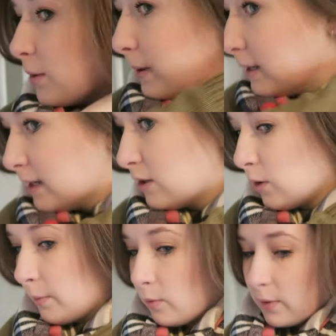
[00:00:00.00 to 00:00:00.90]
to go pick
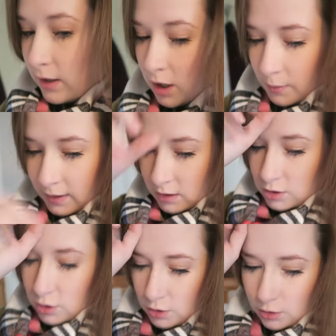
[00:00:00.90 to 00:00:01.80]
Daniel up and we are going
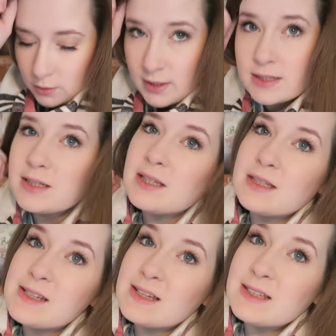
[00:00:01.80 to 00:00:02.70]
to his
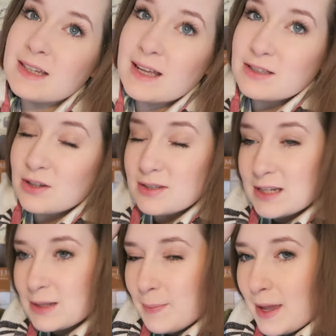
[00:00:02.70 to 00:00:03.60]
sister's, again to go
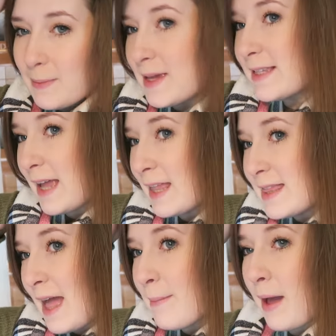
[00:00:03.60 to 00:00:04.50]
see the babies
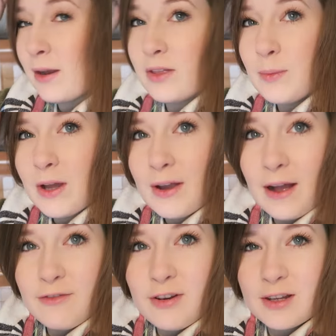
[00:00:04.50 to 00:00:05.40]
and them, and I think we're going
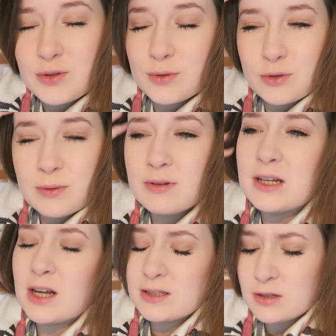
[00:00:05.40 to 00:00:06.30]
out for lunch, which will be
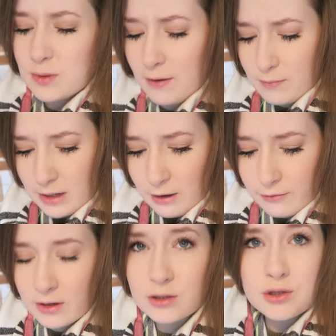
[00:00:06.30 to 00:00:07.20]
really nice because we haven't been
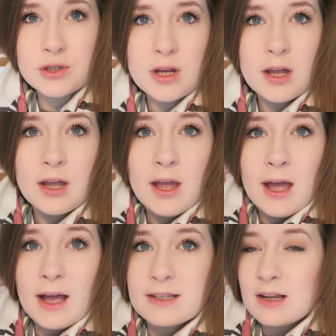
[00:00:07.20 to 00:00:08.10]
out for lunch
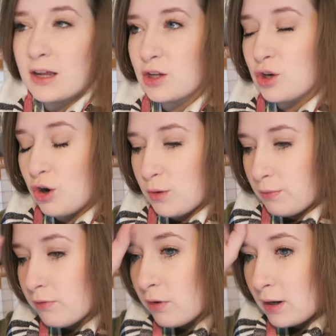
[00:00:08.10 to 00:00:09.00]
as a, like a
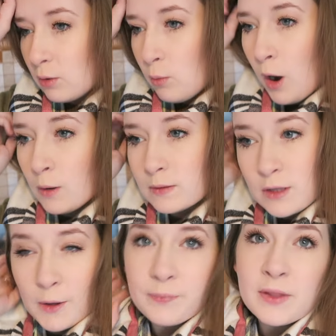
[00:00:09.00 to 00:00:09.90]
group for a little while
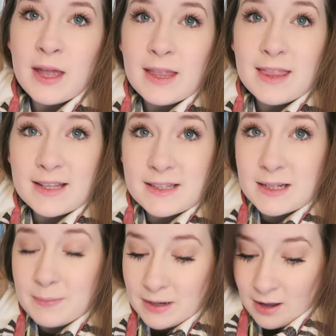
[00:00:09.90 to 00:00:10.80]
so that's going to be